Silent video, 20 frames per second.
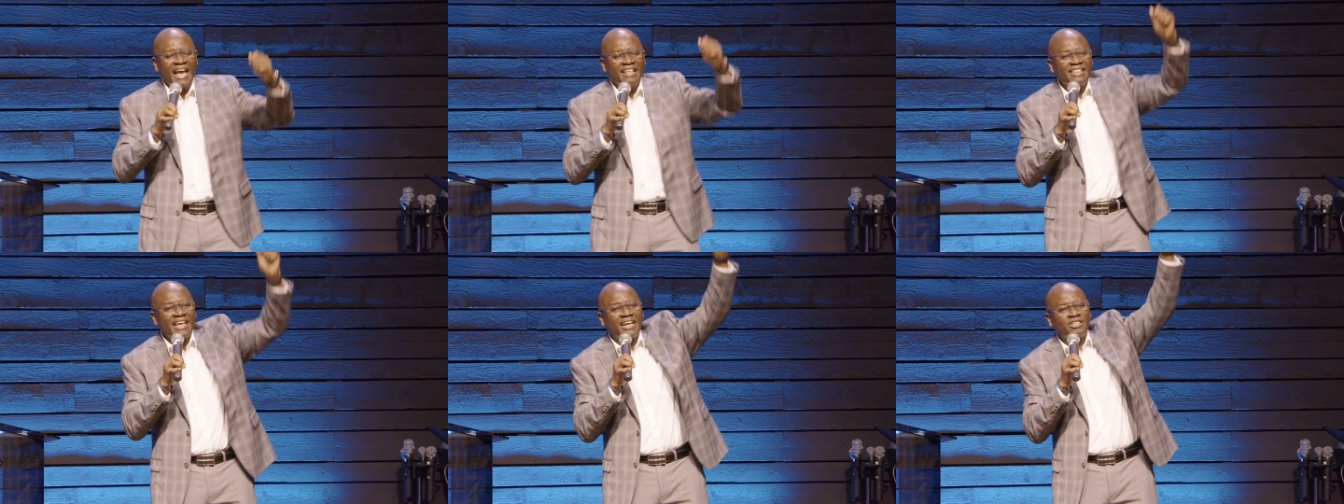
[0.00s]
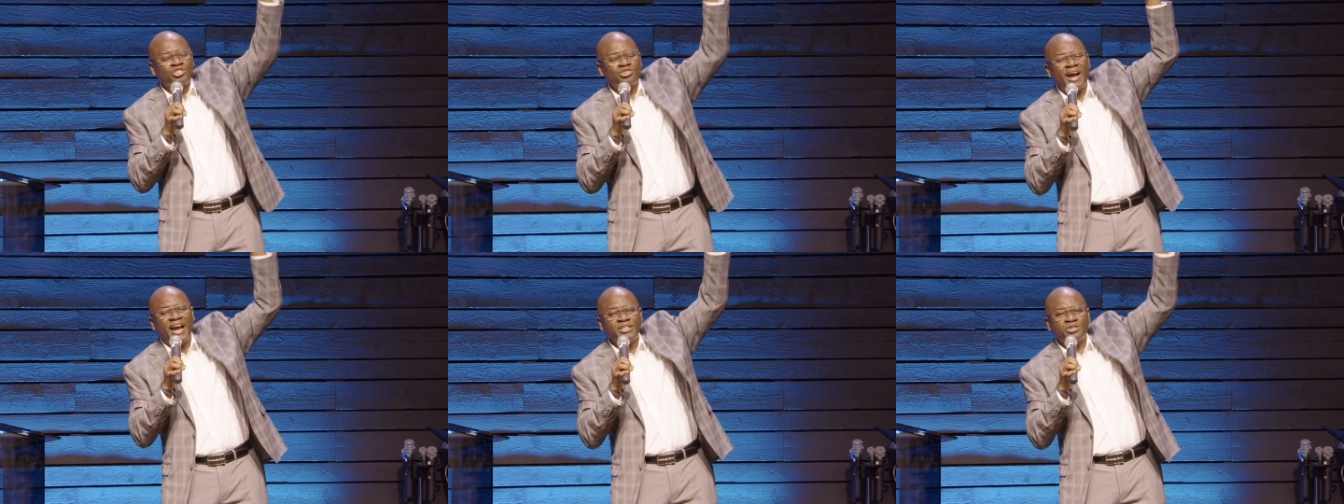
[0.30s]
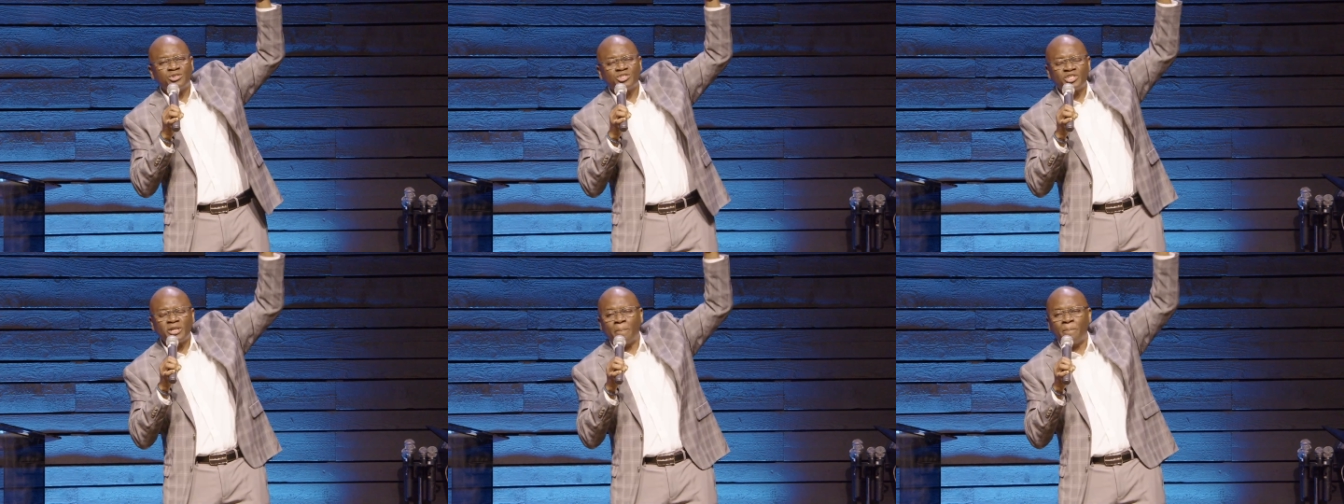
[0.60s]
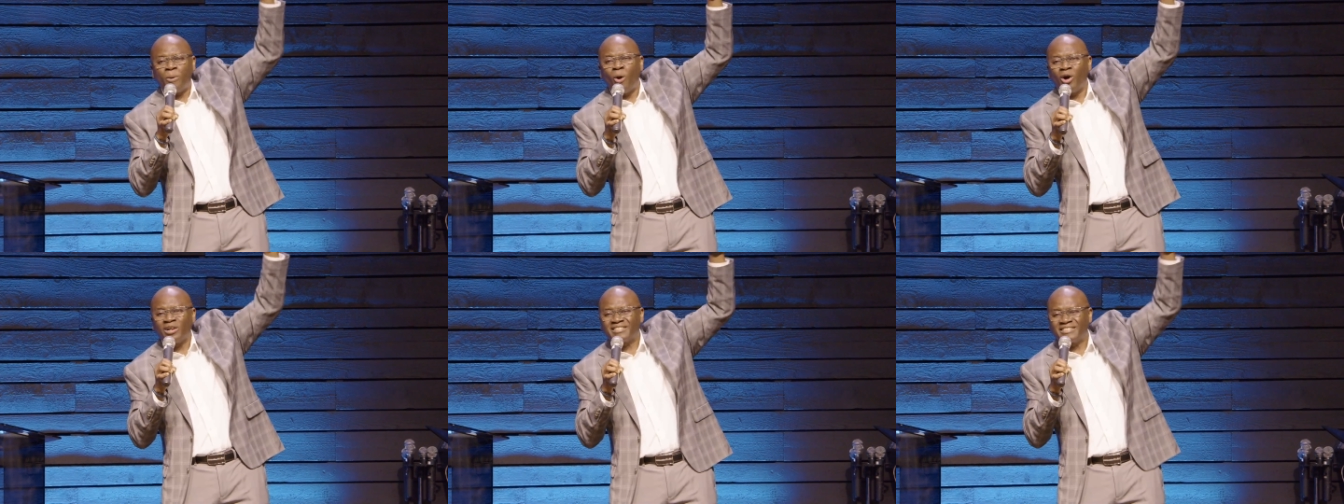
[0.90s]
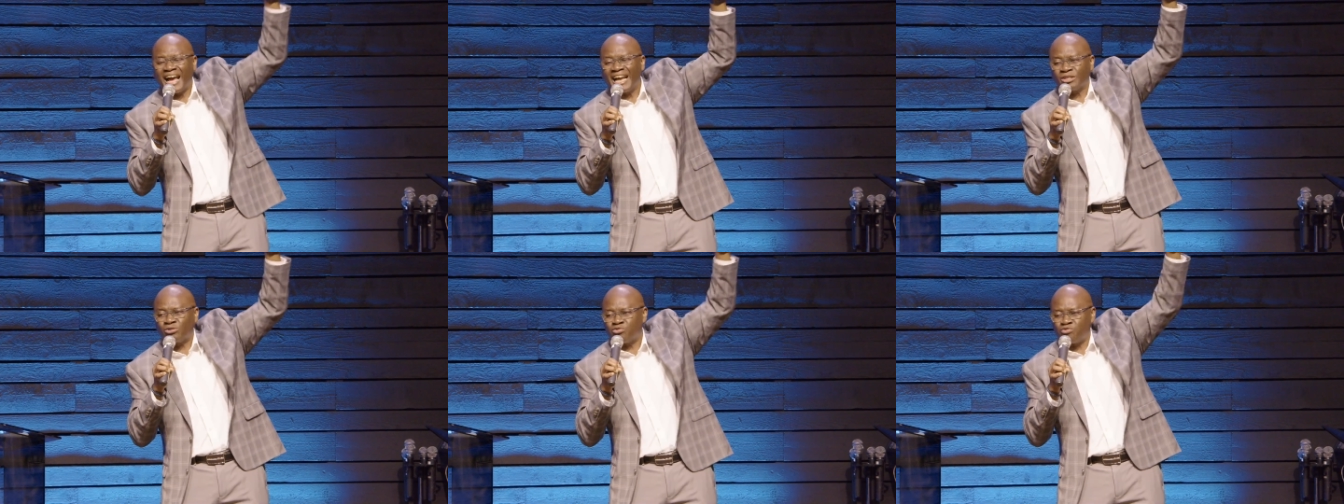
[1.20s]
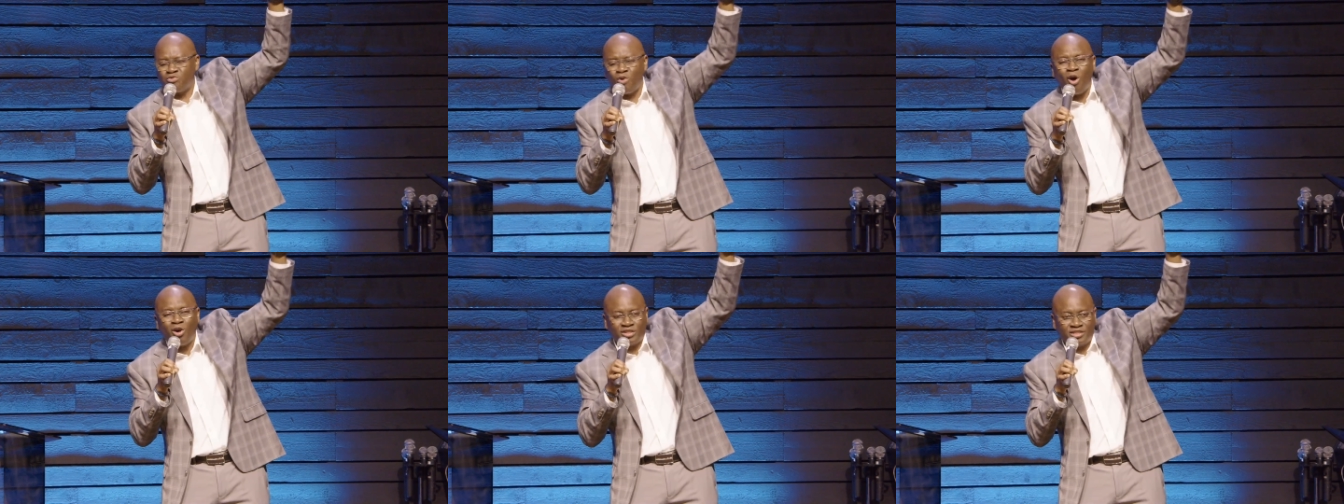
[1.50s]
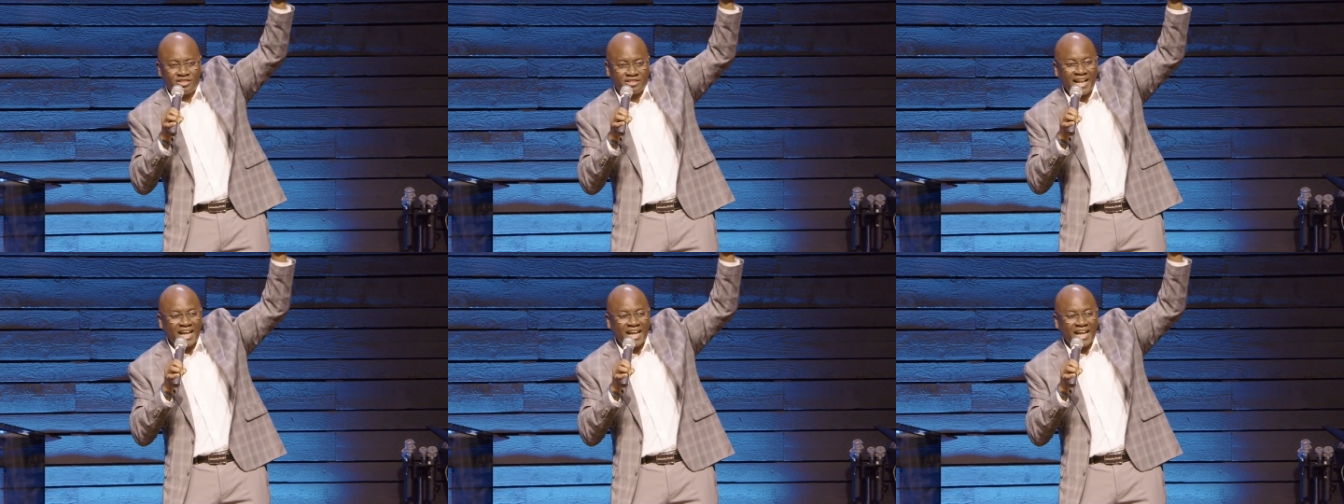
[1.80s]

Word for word: and they are trying to support that rod.